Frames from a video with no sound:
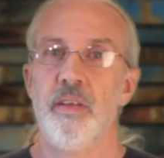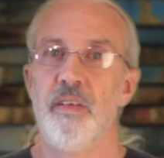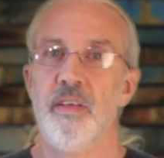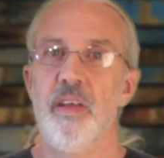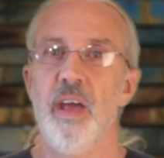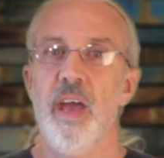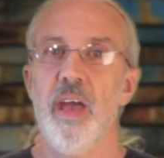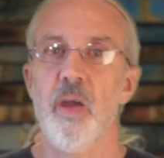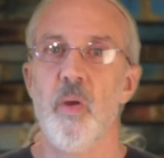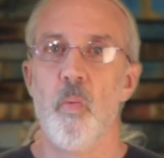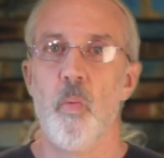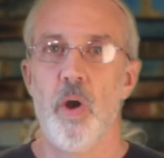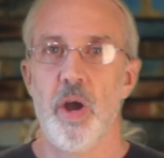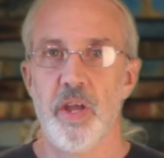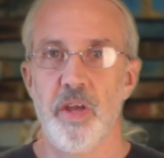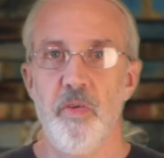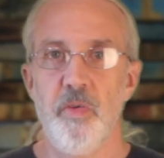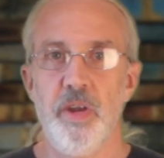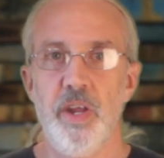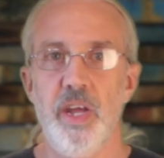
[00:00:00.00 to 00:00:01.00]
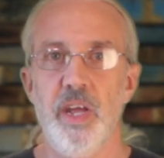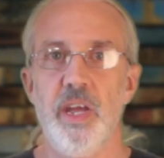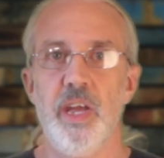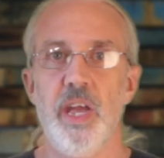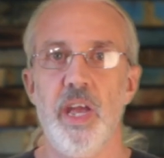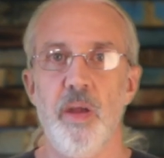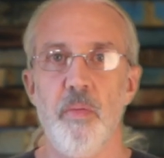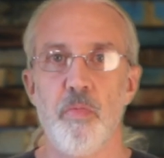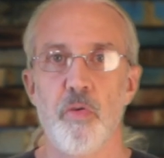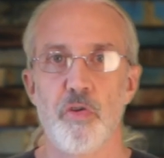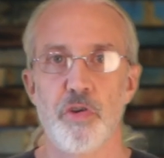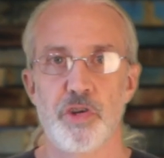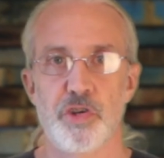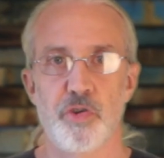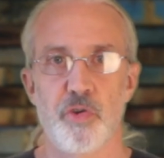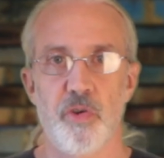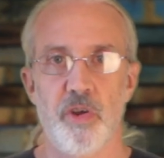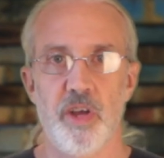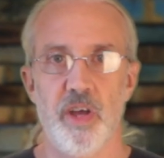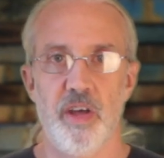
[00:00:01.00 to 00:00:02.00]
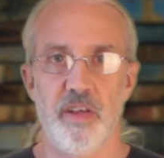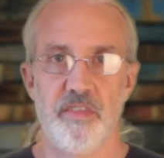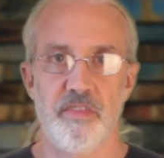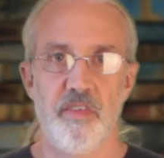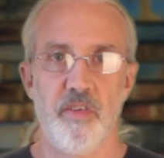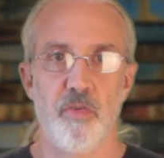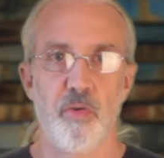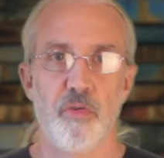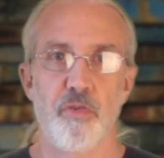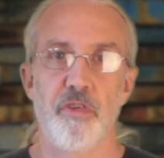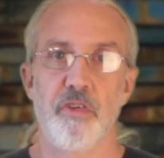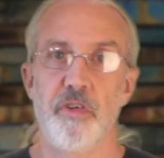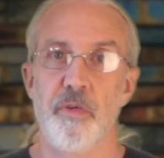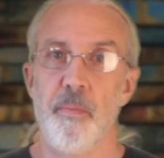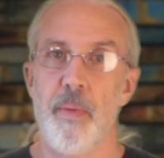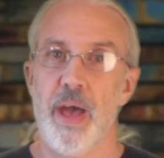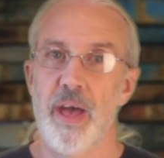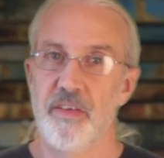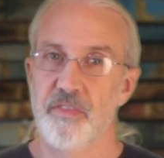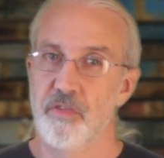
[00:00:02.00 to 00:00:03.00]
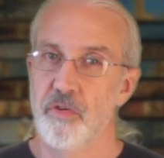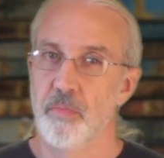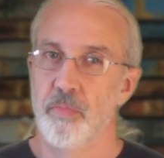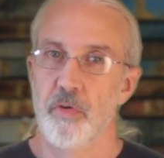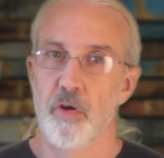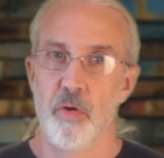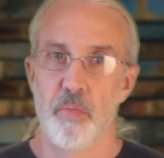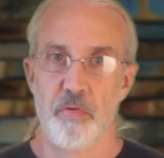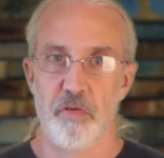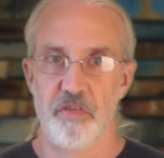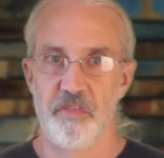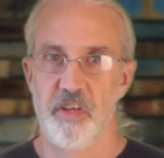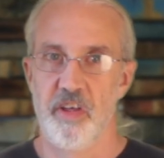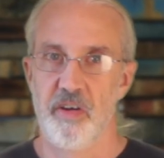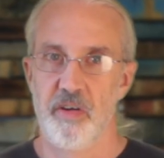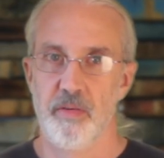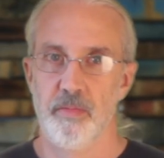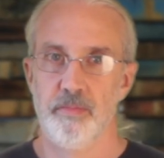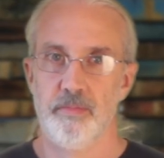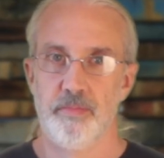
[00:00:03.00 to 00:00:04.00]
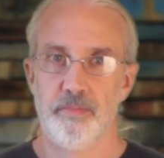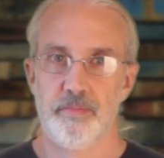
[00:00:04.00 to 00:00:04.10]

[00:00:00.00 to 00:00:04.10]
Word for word: Today, why you need keyboard shortcuts in order to master ProPresenter.